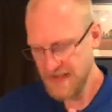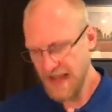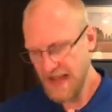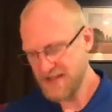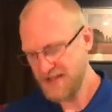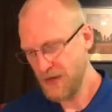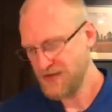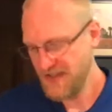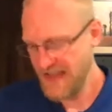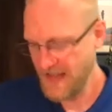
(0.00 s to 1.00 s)

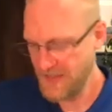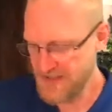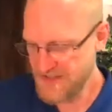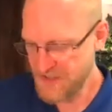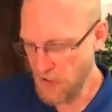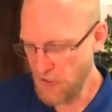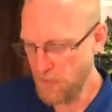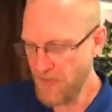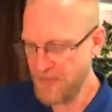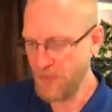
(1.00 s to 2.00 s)
associated this
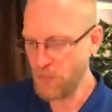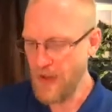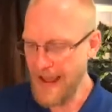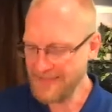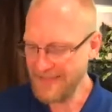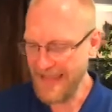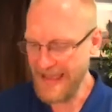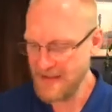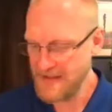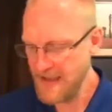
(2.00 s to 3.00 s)
term with the
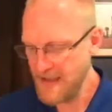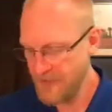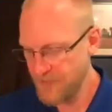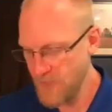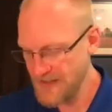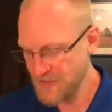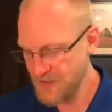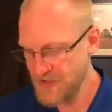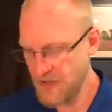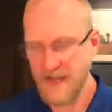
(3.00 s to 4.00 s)
Rhineland of
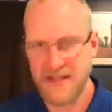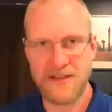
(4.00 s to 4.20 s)
Western Germany.